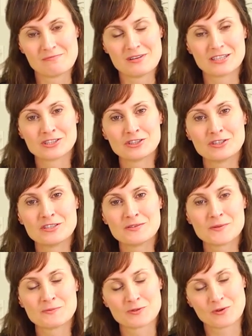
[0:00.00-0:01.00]
Make sure you
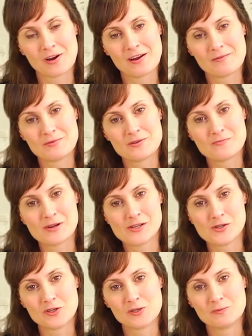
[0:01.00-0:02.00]
subscribe to my
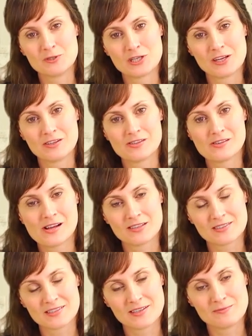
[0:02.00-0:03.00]
YouTube channel,
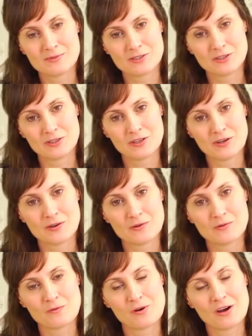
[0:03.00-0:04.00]
LZM Studio,
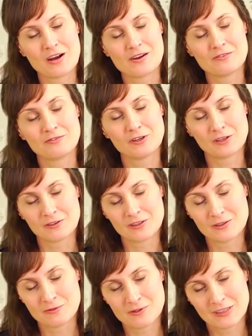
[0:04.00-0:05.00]
where I
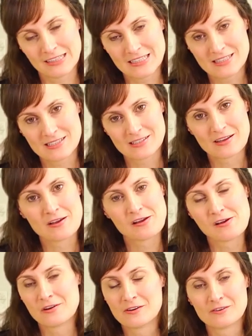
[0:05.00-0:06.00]
frequently release
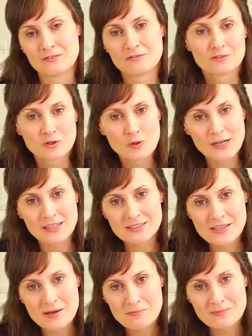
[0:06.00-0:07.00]
quick
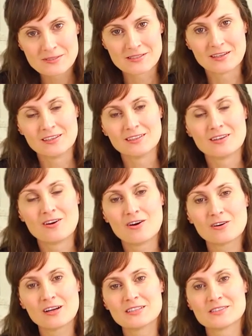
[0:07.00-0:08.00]
tips and all
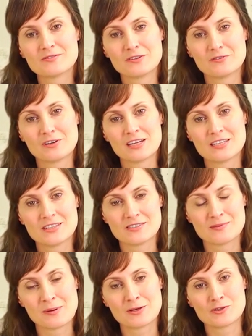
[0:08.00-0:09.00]
kinds of different ideas
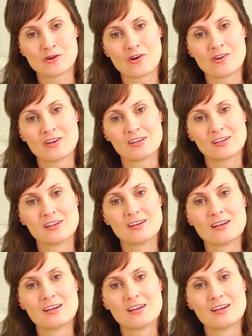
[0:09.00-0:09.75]
about drawing.